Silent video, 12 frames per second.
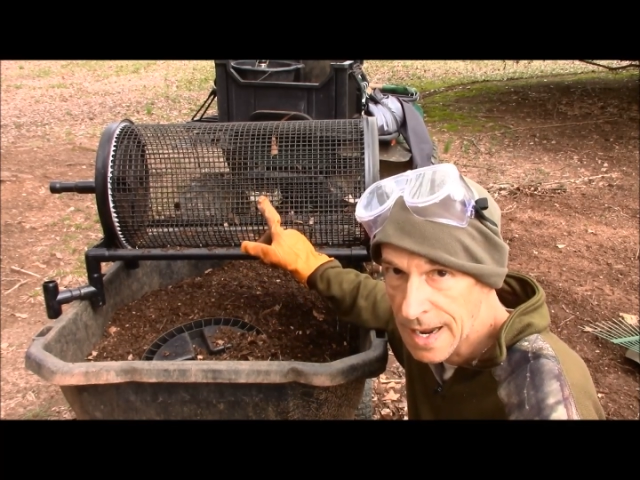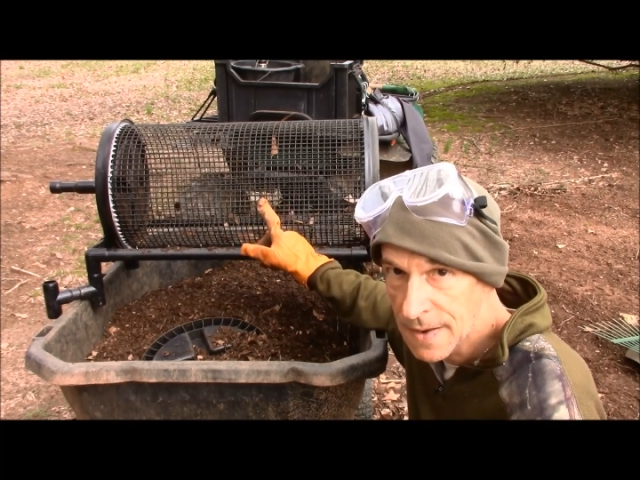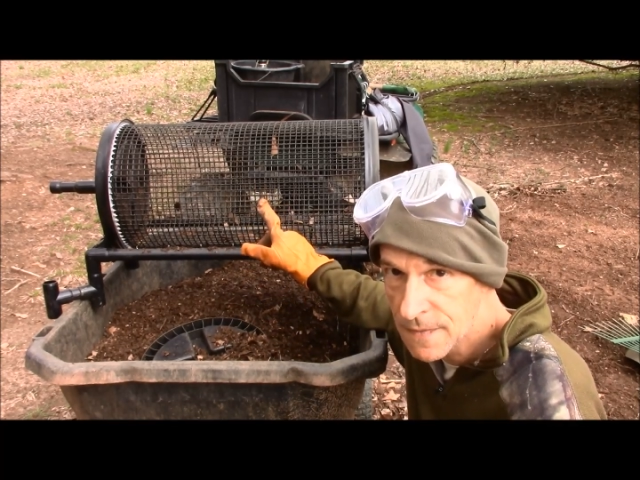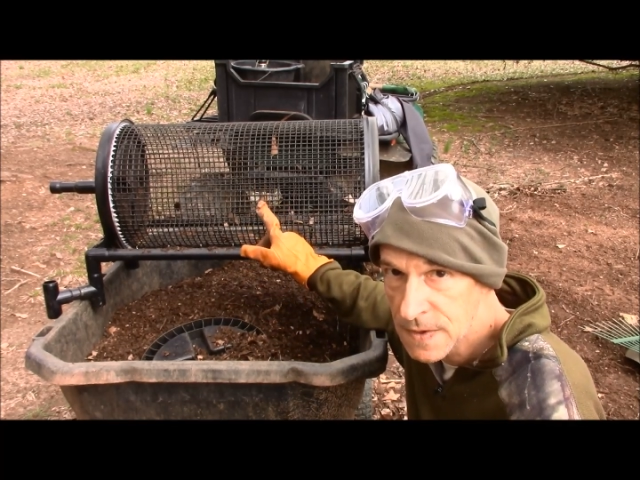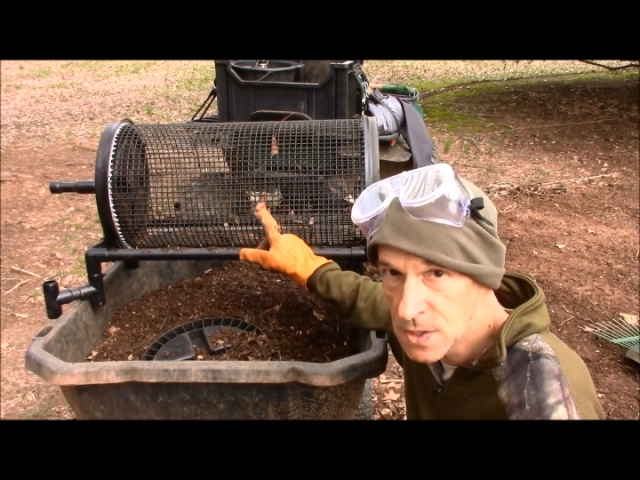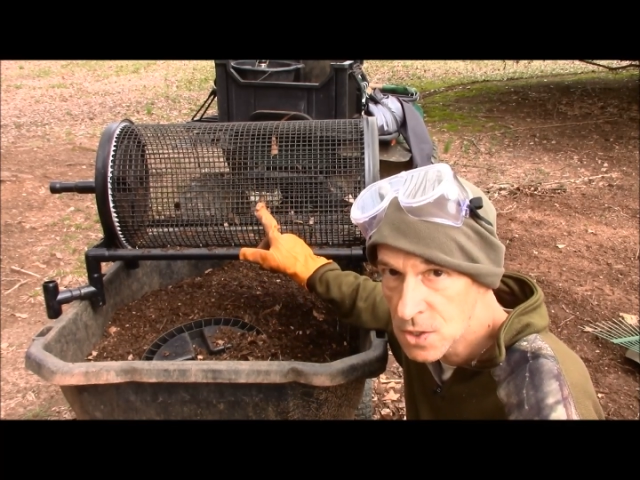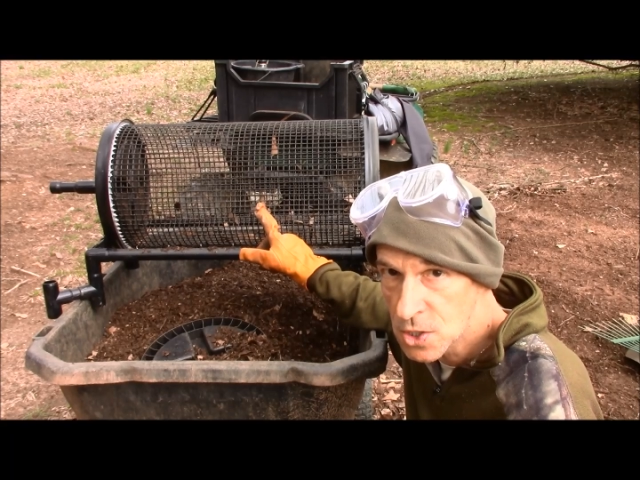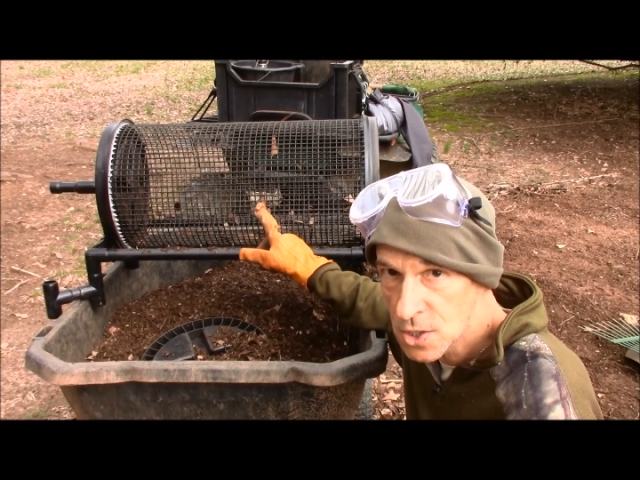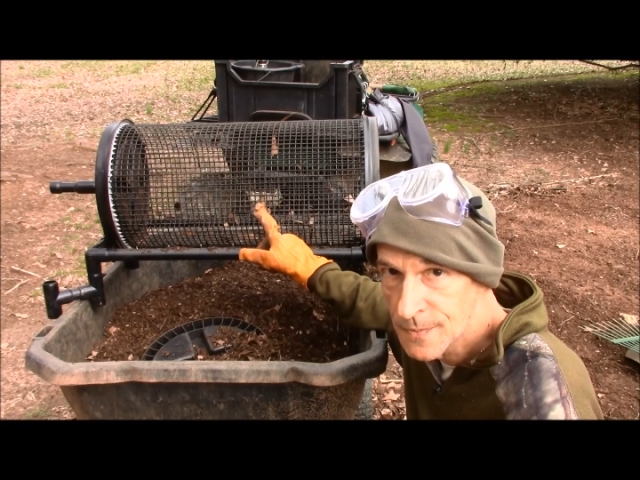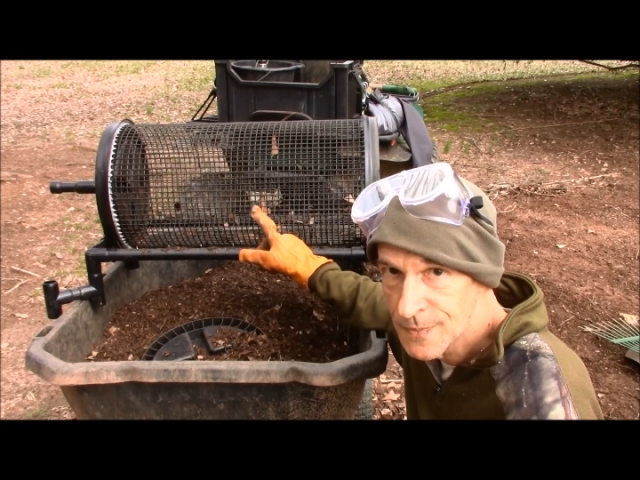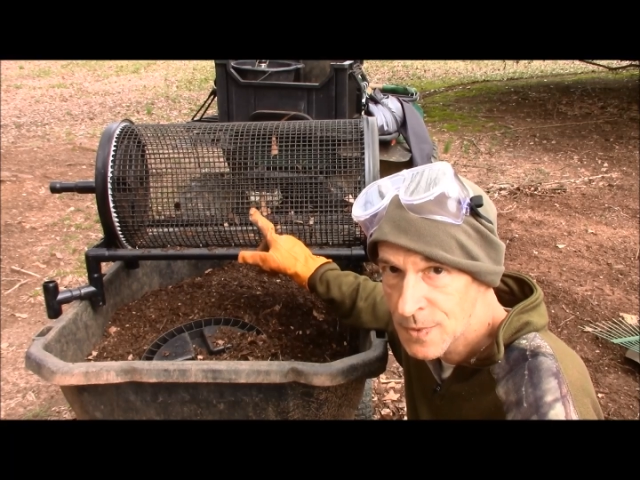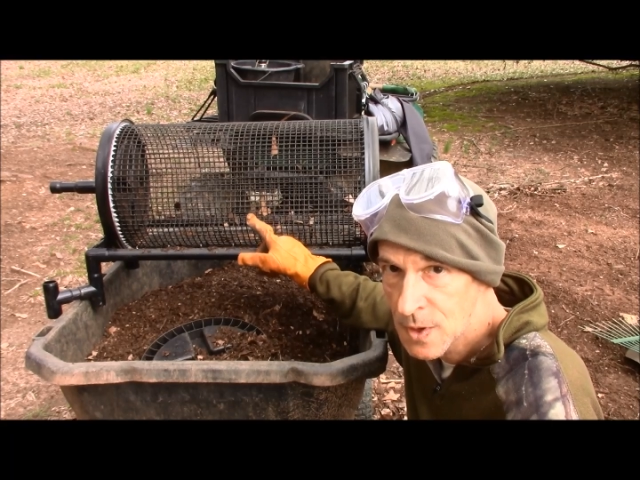1/2 inch,
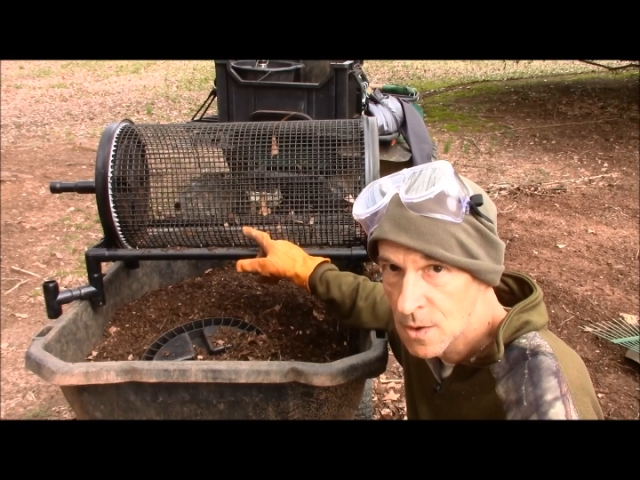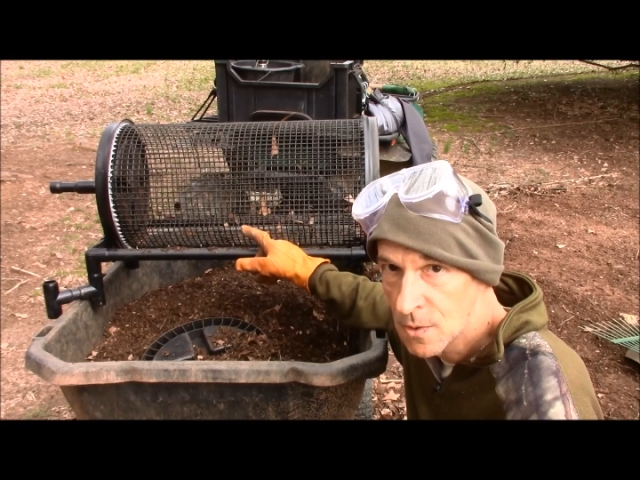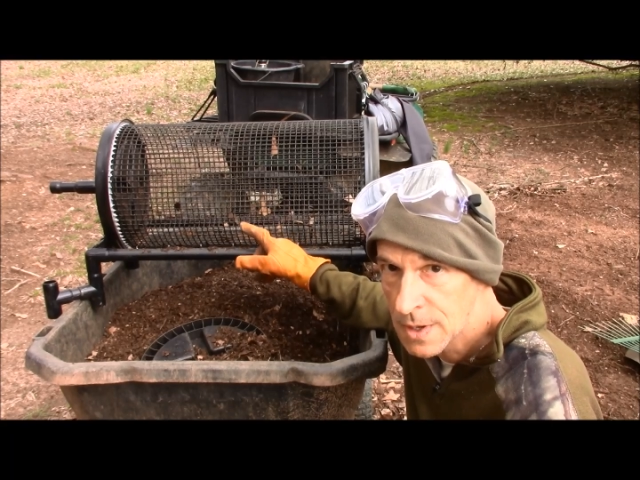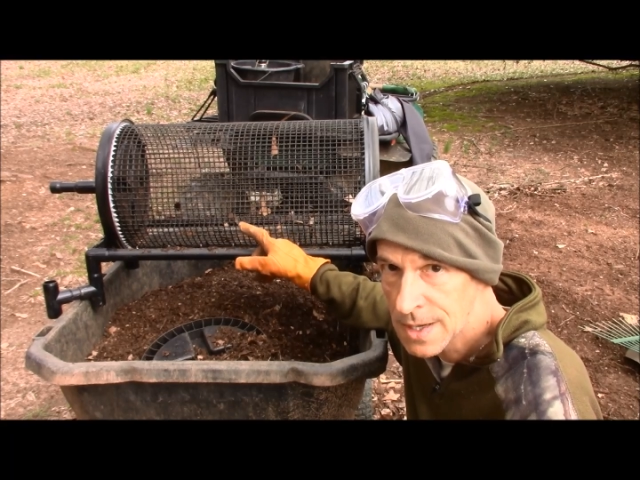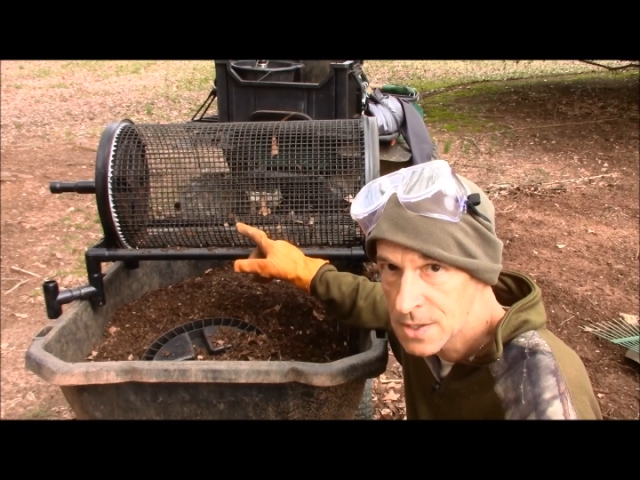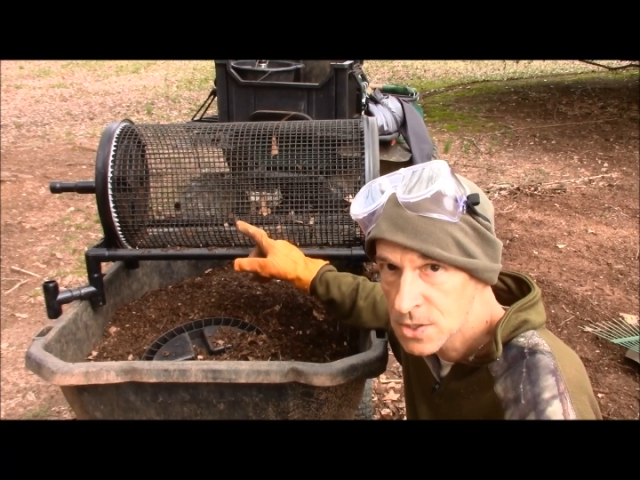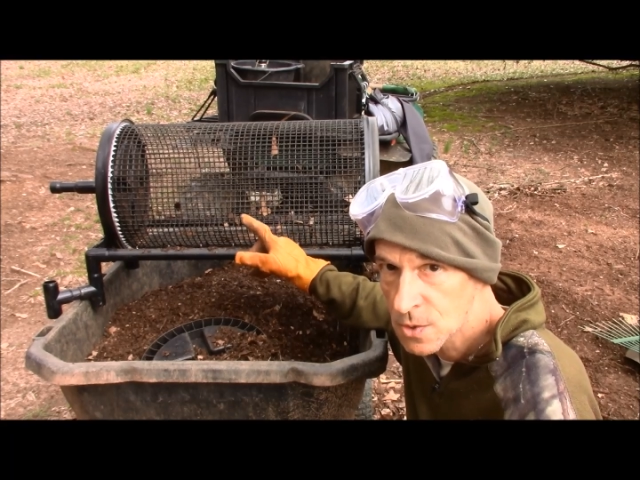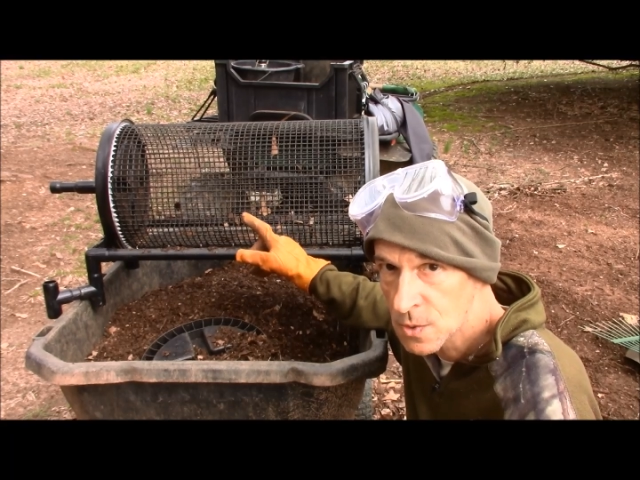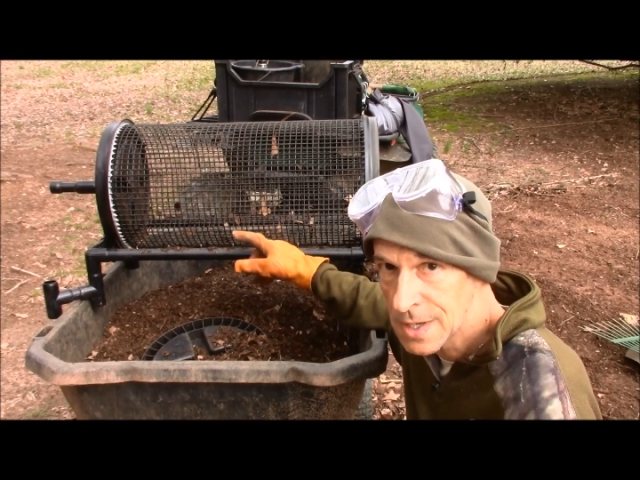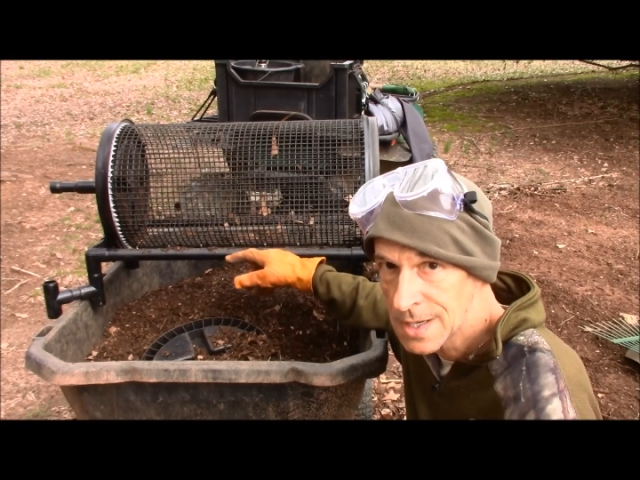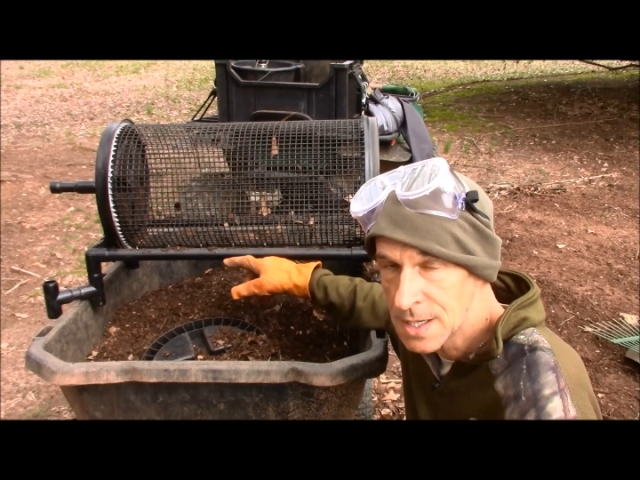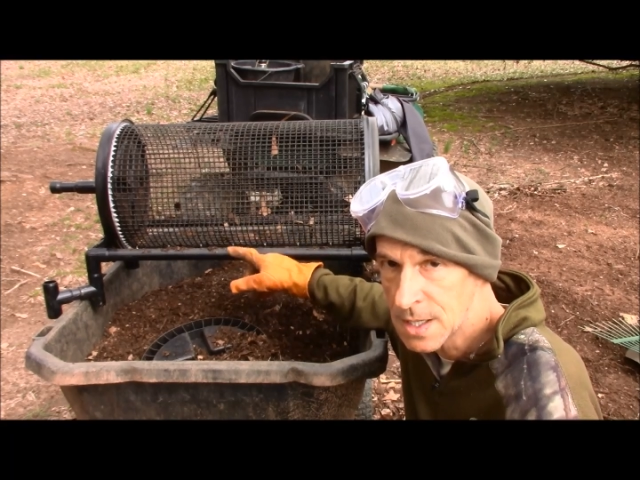okay,
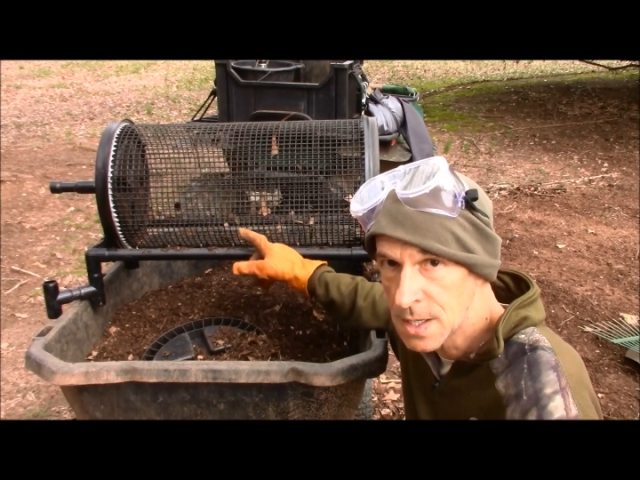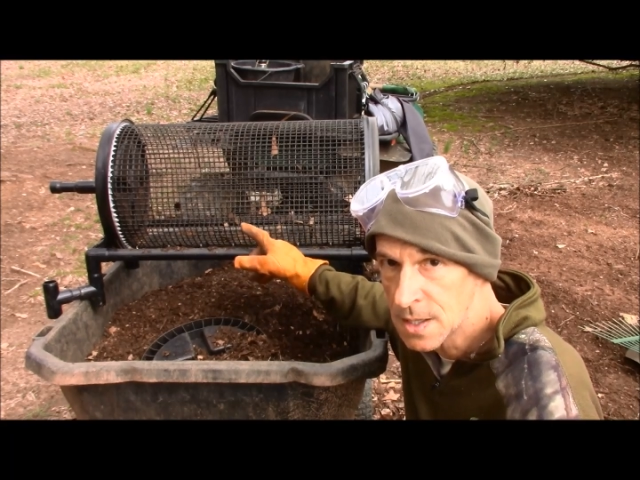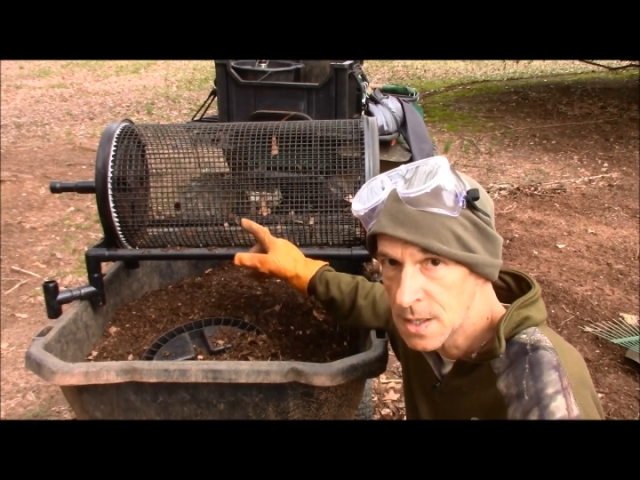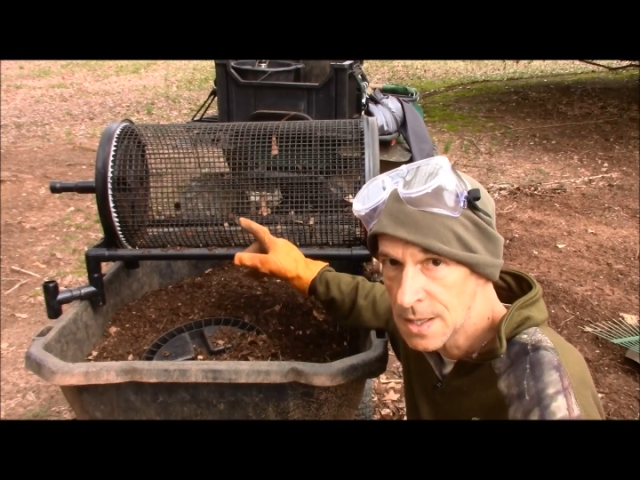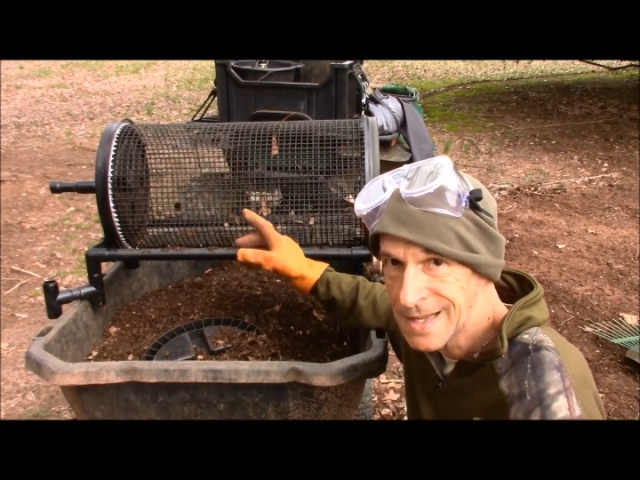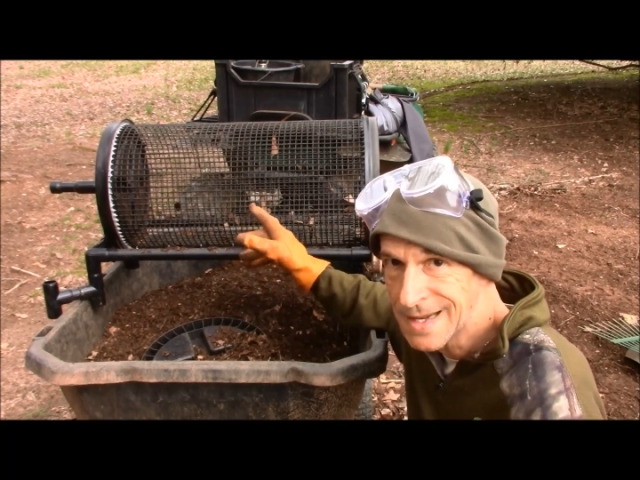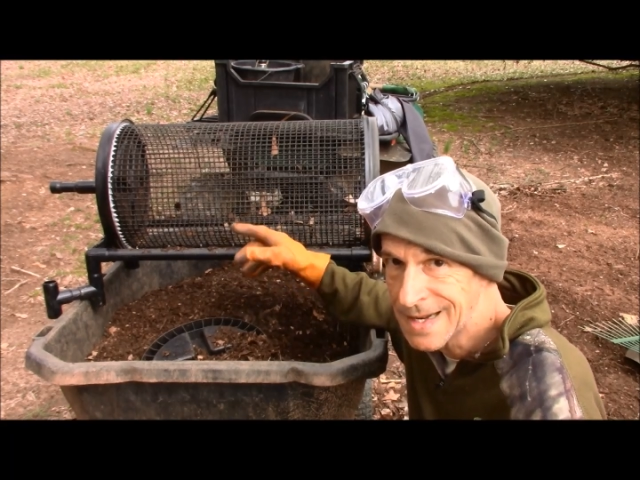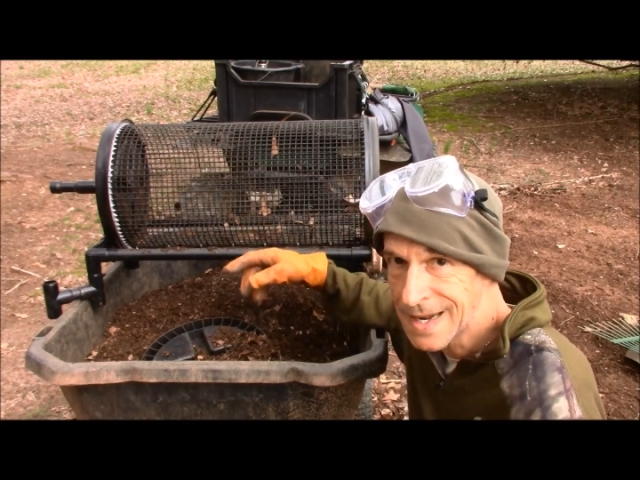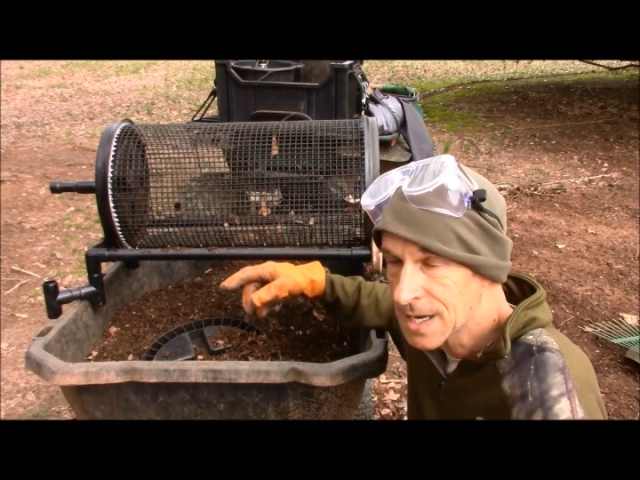screen, and then it